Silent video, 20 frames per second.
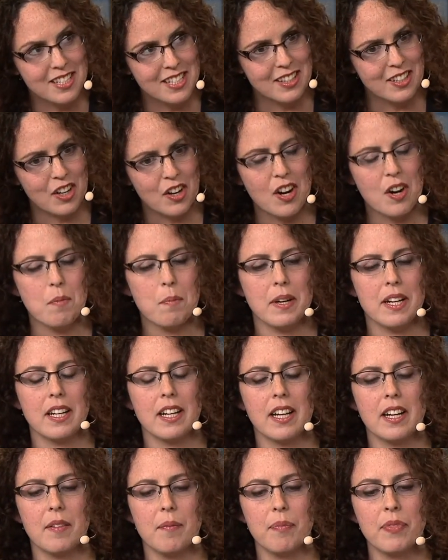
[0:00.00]
this in the car,
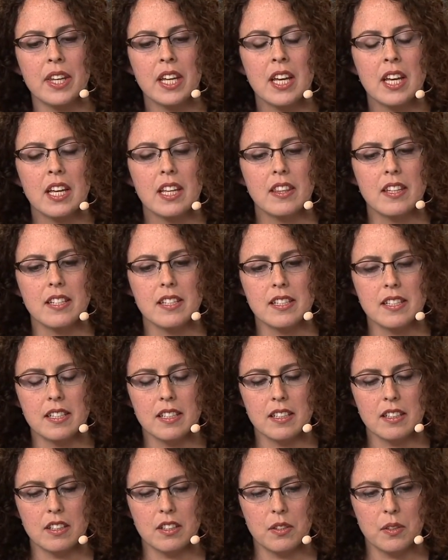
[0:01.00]
but um, this
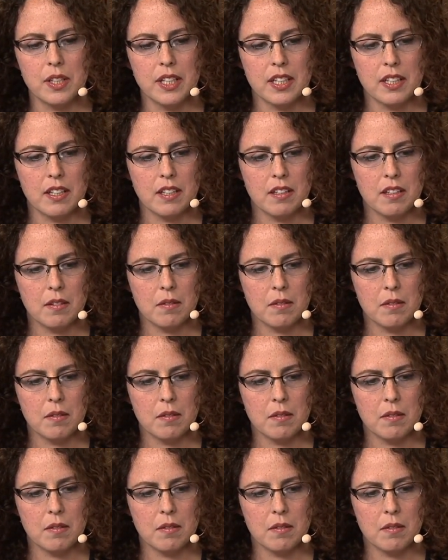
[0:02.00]
you can